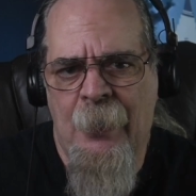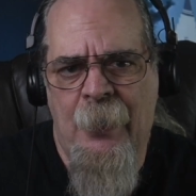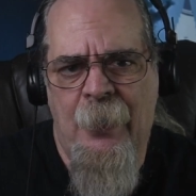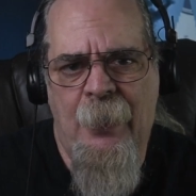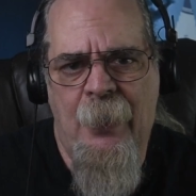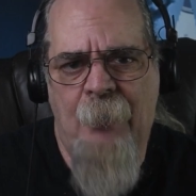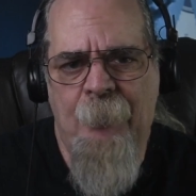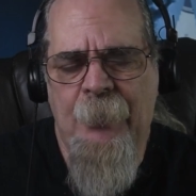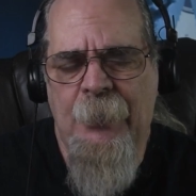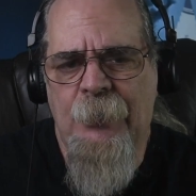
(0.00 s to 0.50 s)

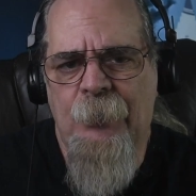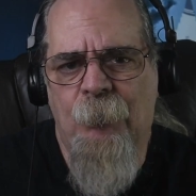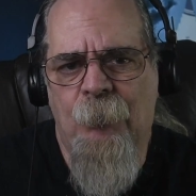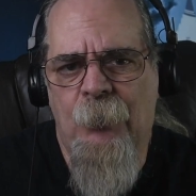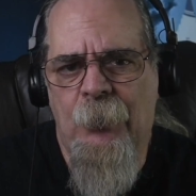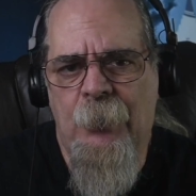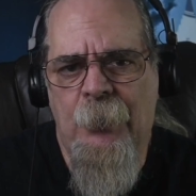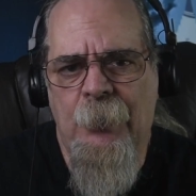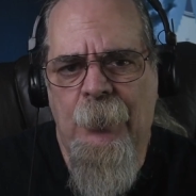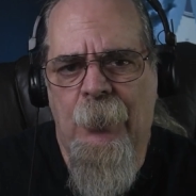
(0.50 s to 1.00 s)
And I missed
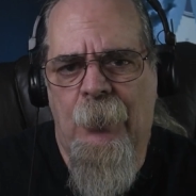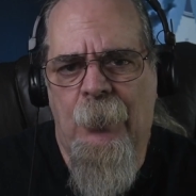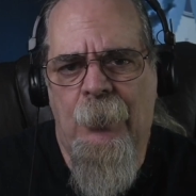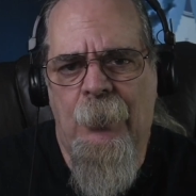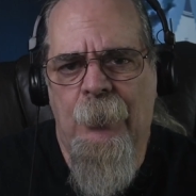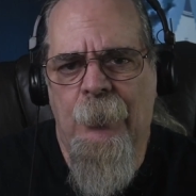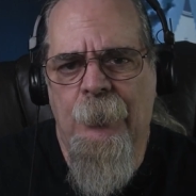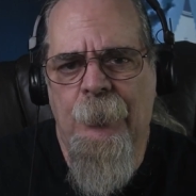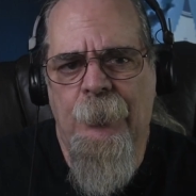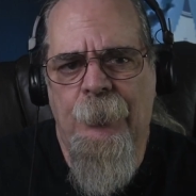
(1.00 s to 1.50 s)
one
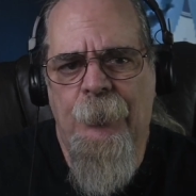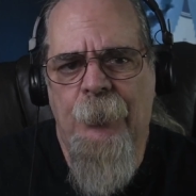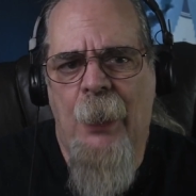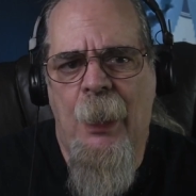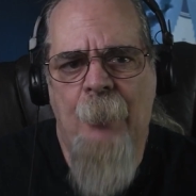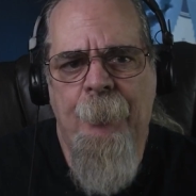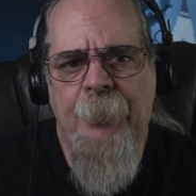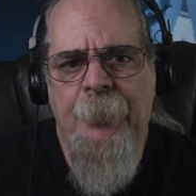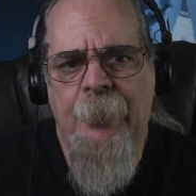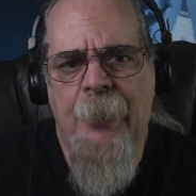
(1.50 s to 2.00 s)
on
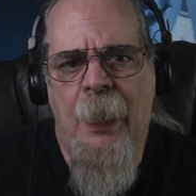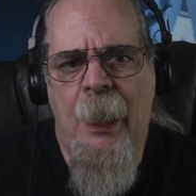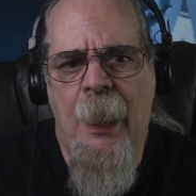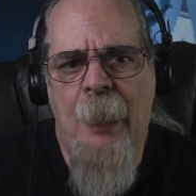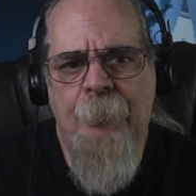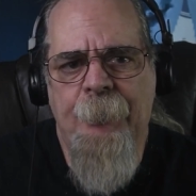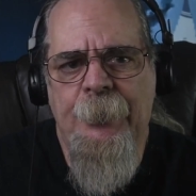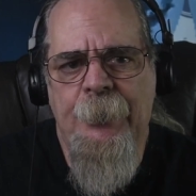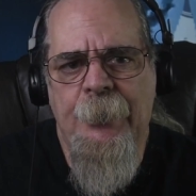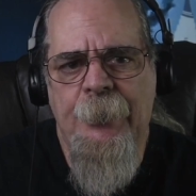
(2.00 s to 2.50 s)
dropping
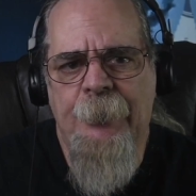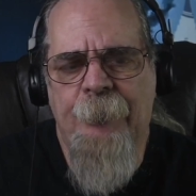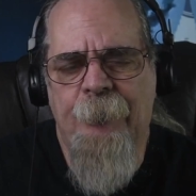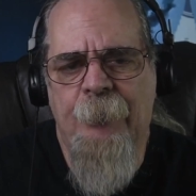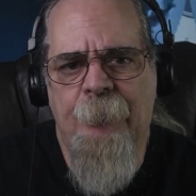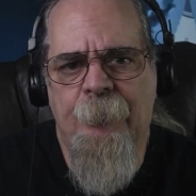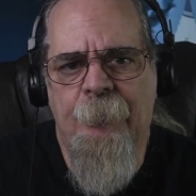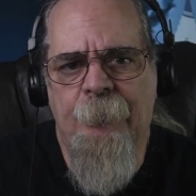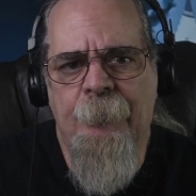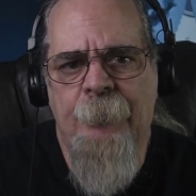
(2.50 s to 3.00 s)
objects
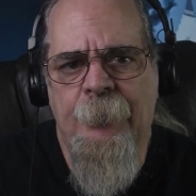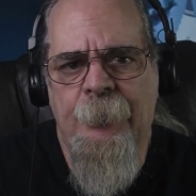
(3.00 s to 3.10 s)
from